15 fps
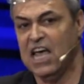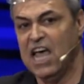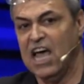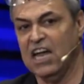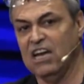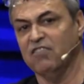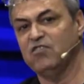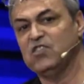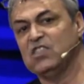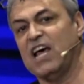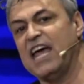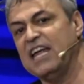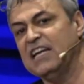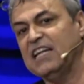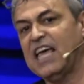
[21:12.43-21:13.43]
And if
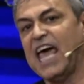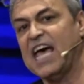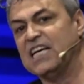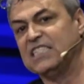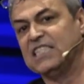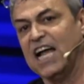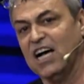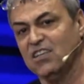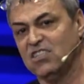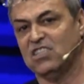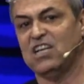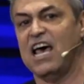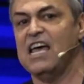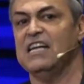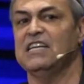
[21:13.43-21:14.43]
Satan cast out
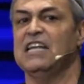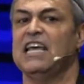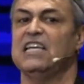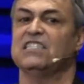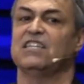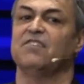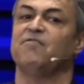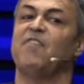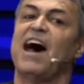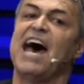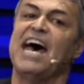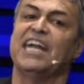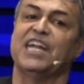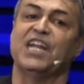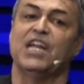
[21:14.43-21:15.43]
Satan, he's
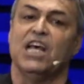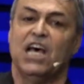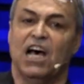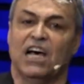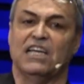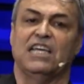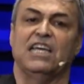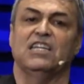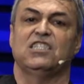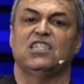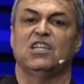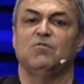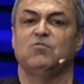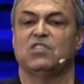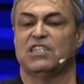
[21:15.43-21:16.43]
divided against
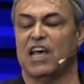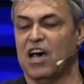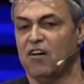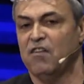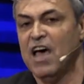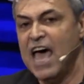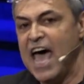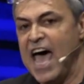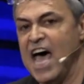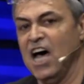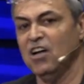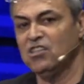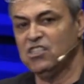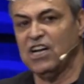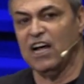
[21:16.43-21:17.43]
himself.
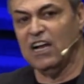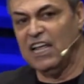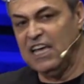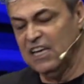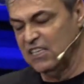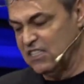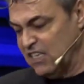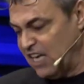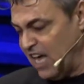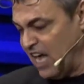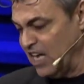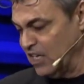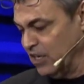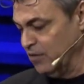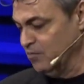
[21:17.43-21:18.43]
How shall his
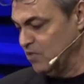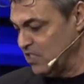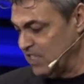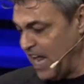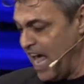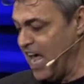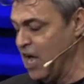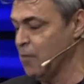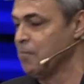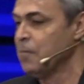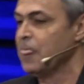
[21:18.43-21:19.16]
kingdom stand?